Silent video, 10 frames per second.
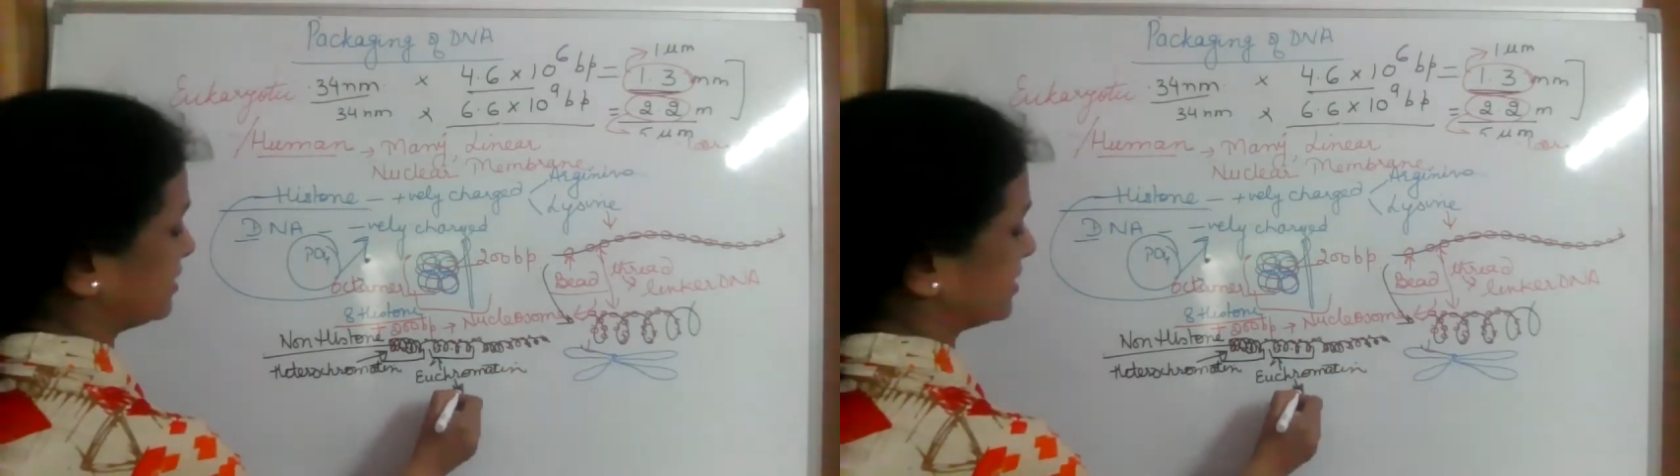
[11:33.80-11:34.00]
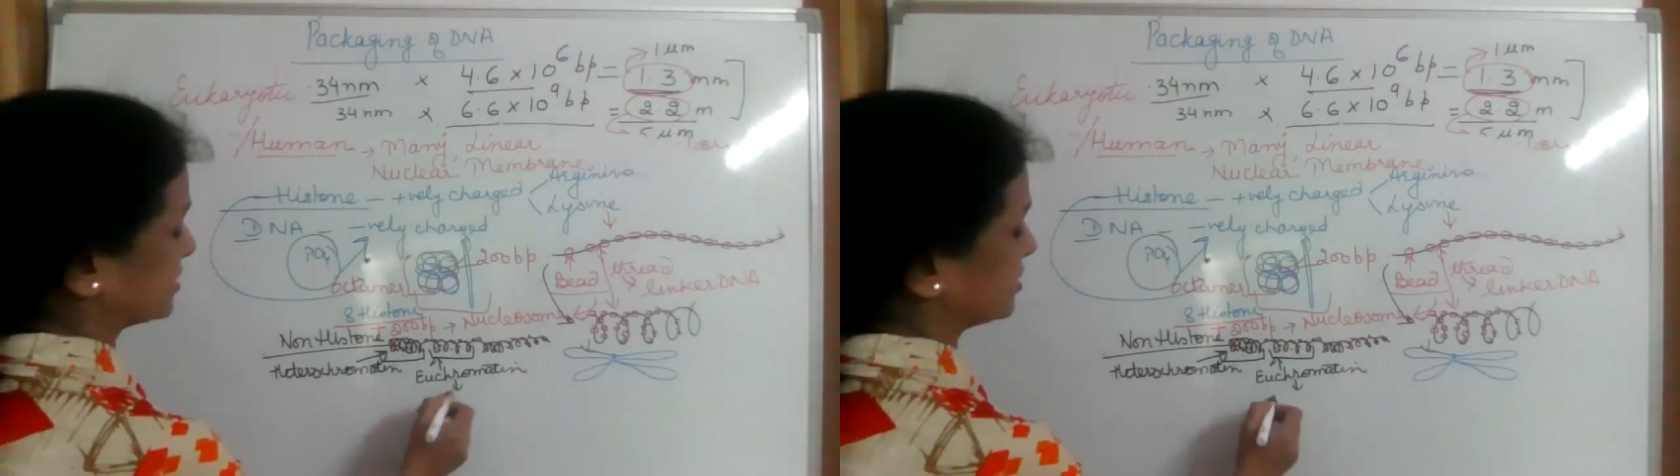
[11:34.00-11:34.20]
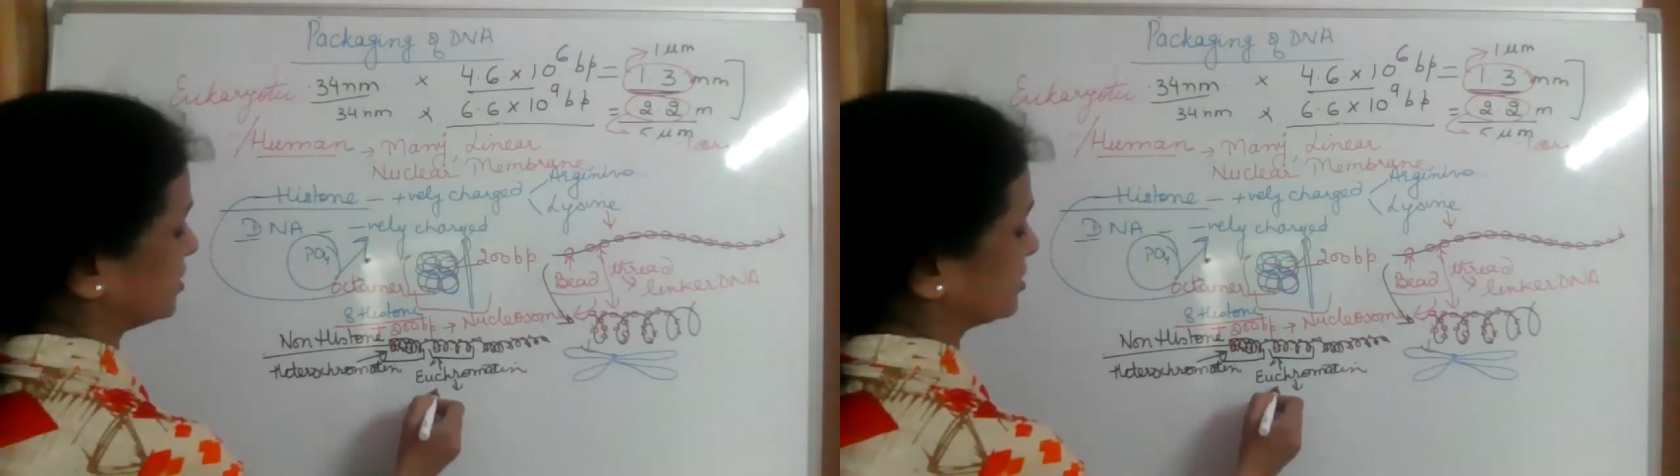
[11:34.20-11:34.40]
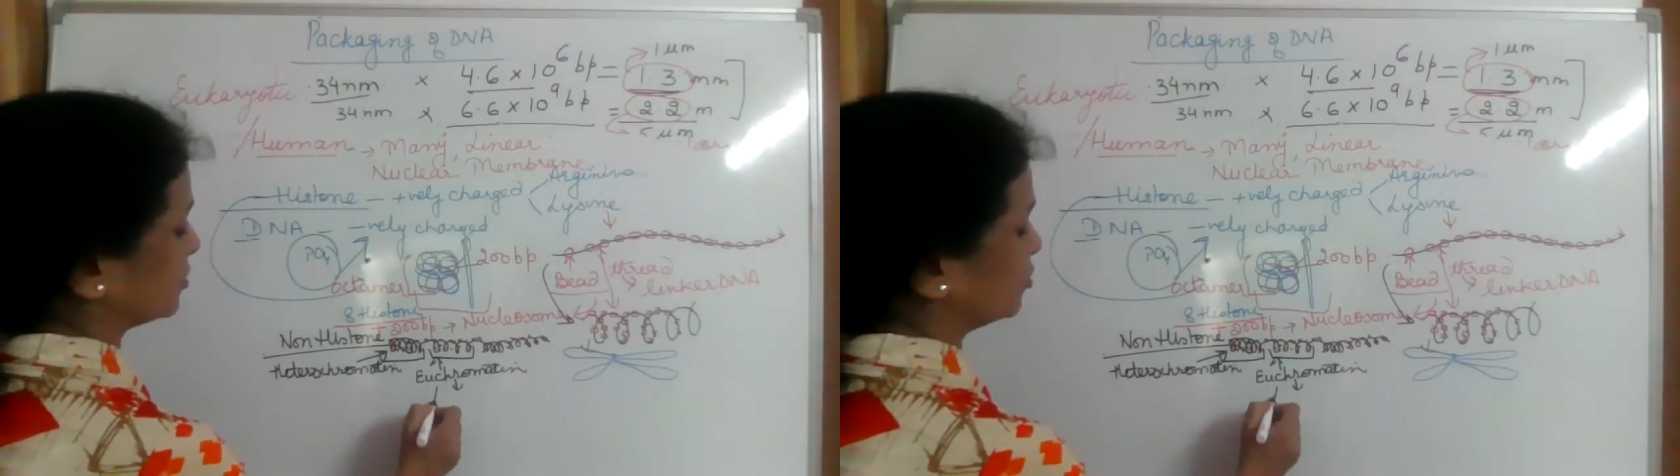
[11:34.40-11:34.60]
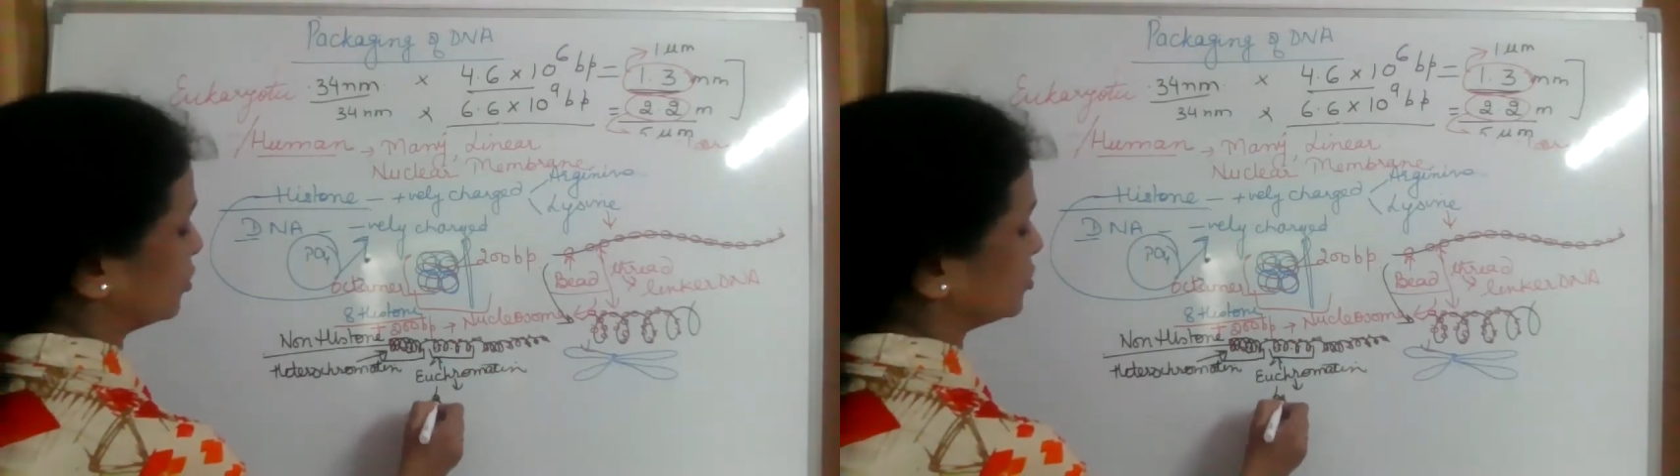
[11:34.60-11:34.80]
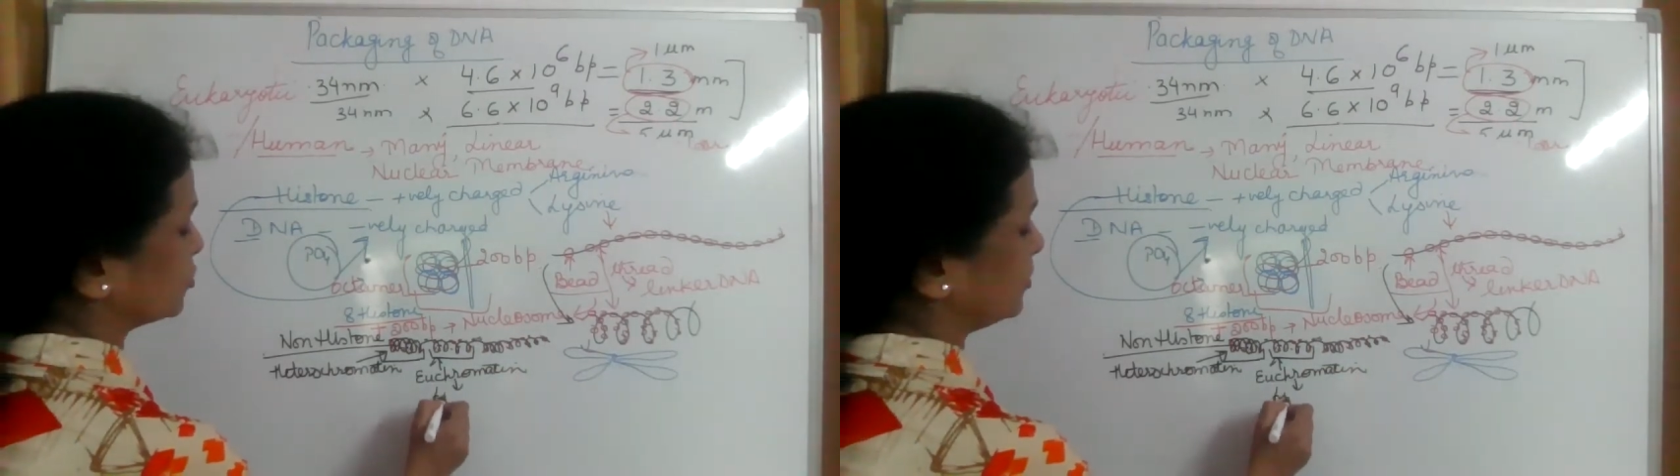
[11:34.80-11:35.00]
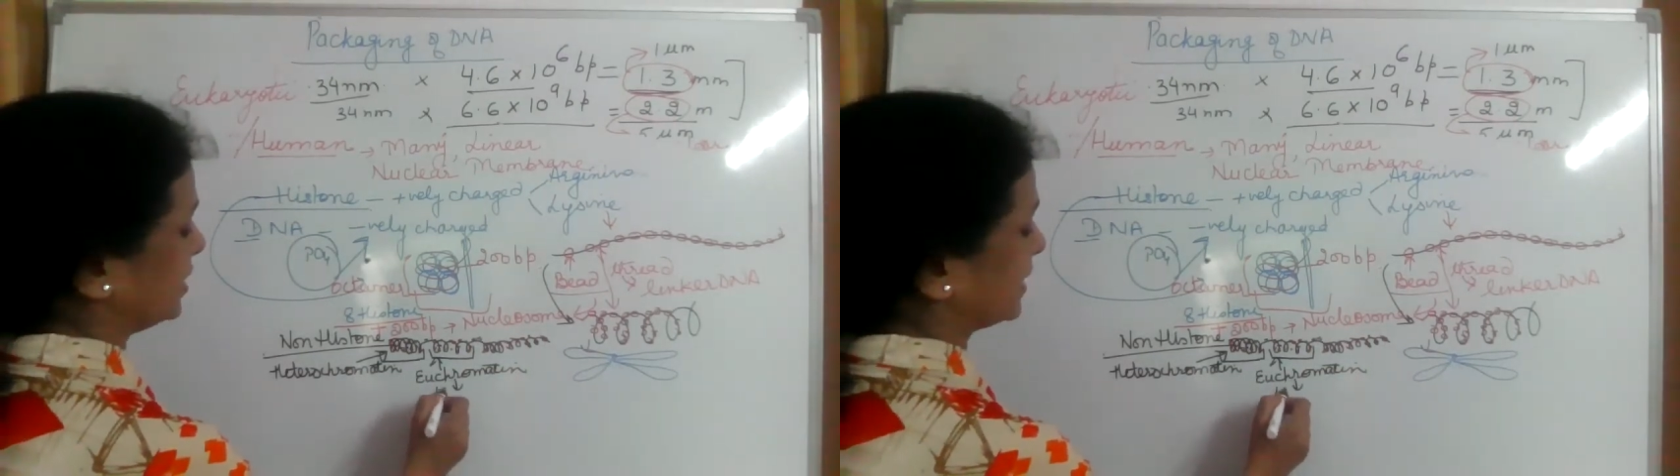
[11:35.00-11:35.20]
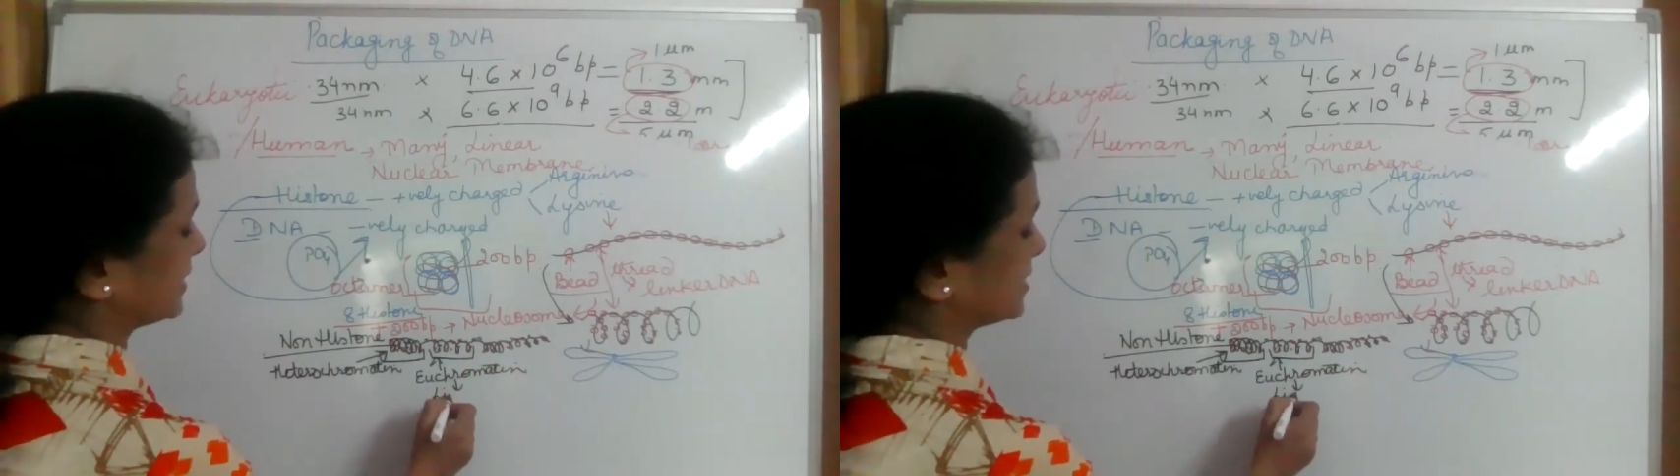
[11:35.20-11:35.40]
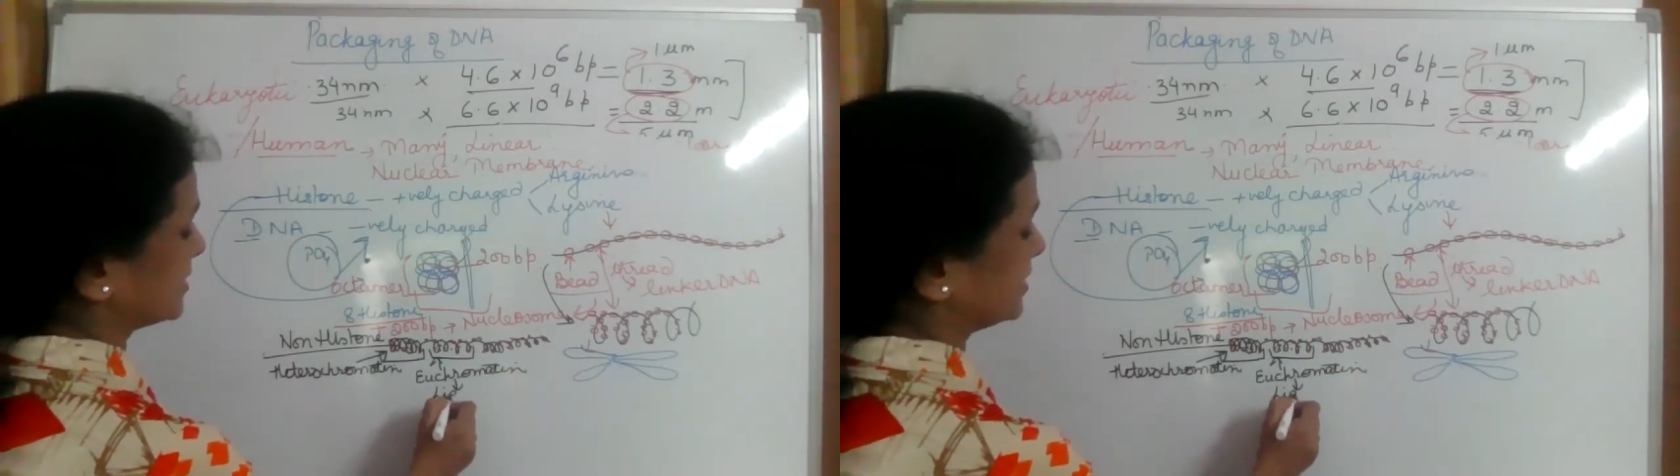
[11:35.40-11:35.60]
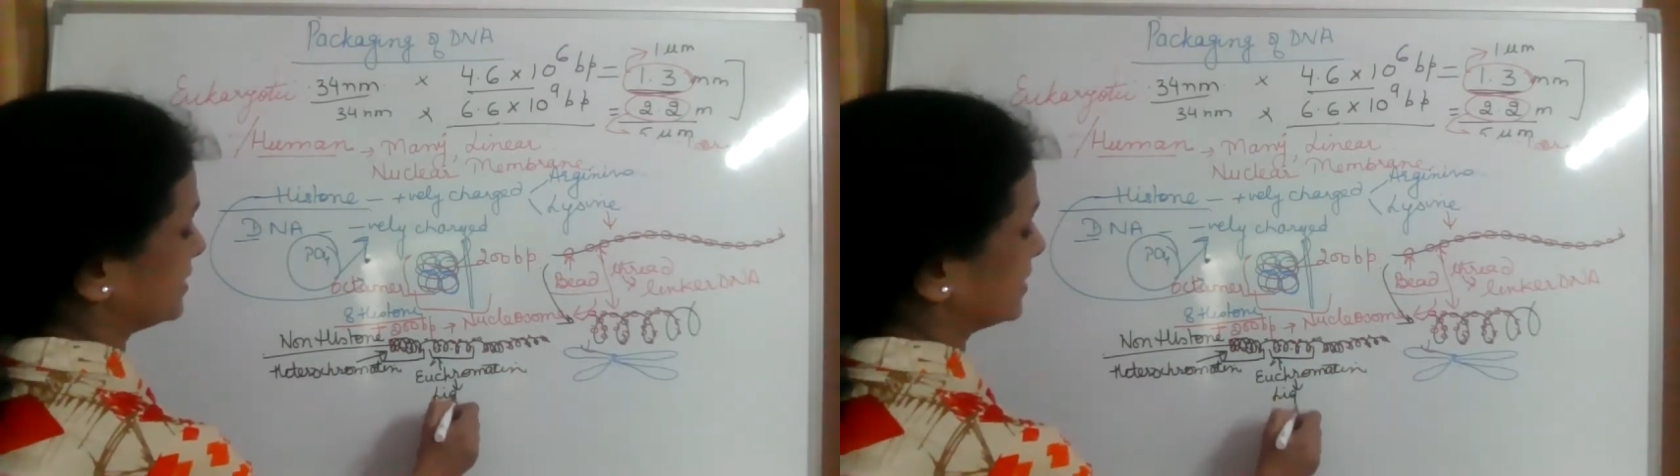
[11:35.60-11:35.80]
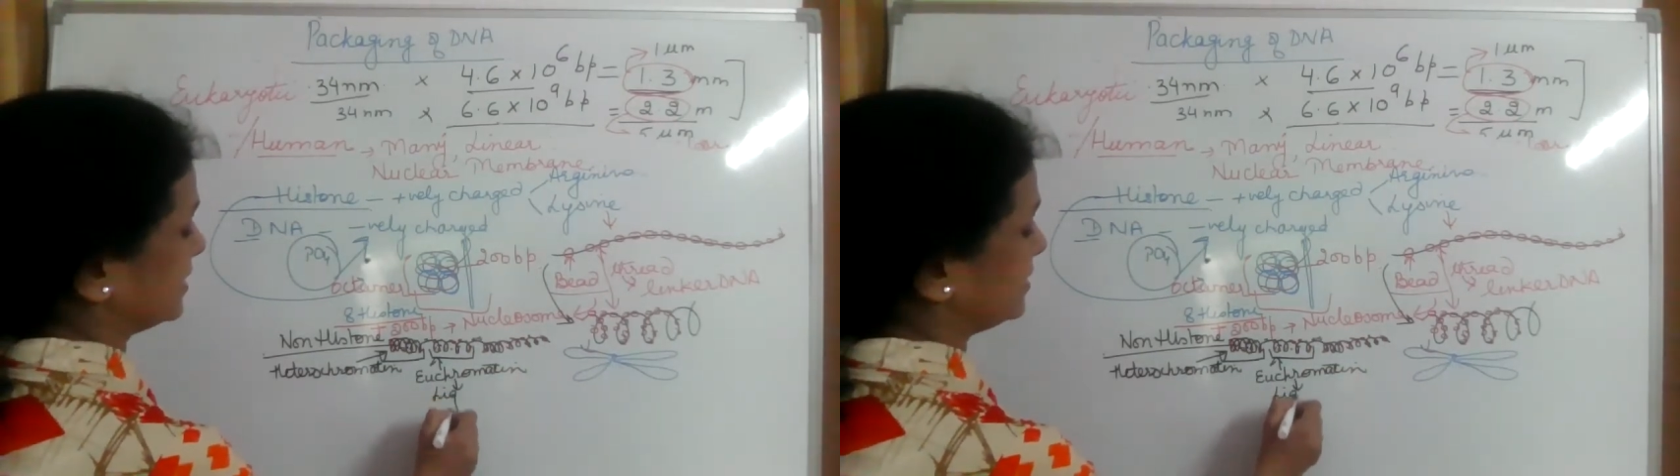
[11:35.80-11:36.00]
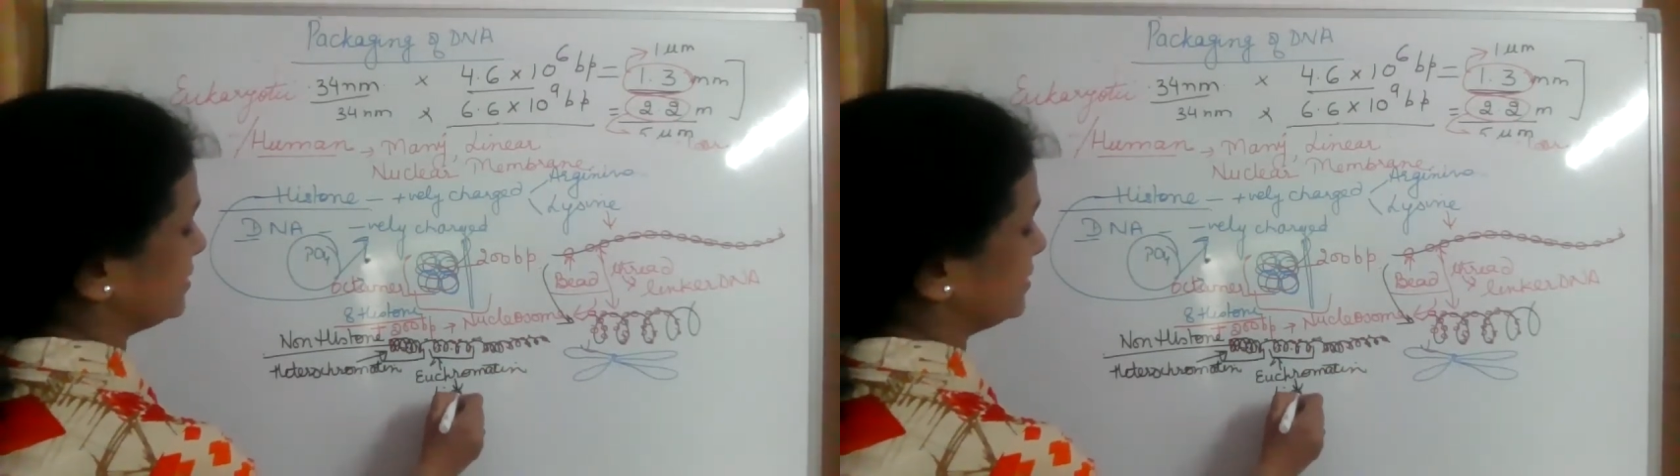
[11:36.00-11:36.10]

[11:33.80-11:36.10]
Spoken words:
this is going to be lighter in color.